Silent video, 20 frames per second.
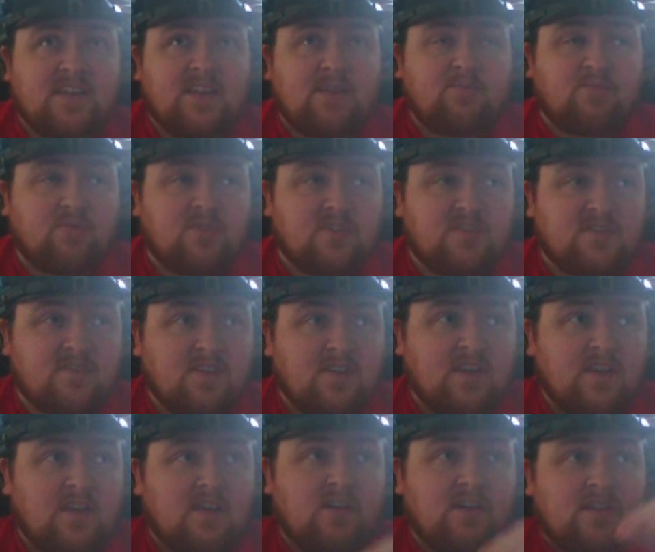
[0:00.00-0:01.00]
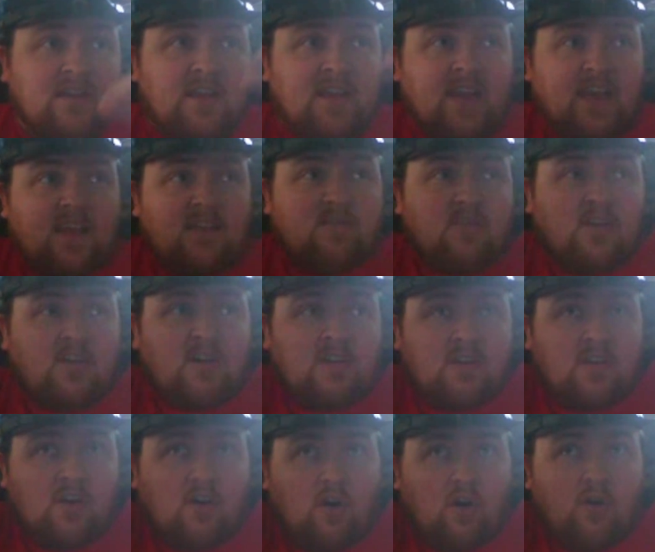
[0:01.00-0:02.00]
and they put a
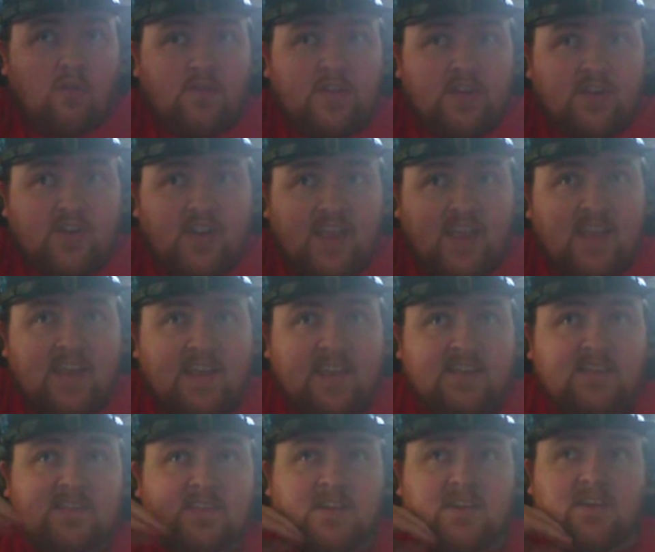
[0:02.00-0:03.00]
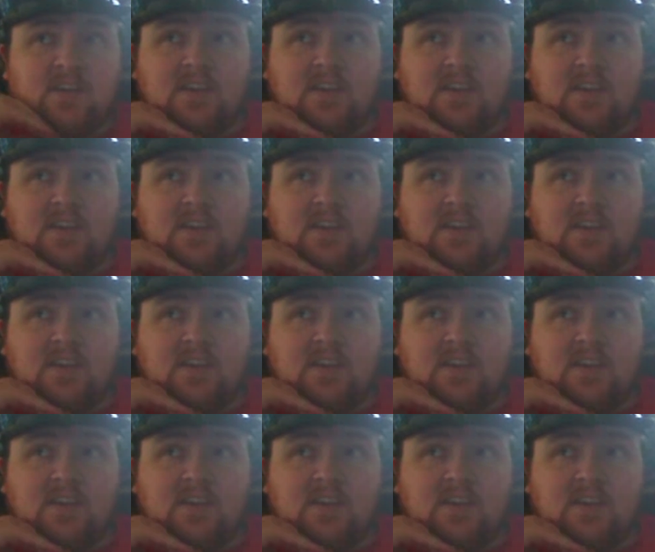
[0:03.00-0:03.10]
headlog over their heads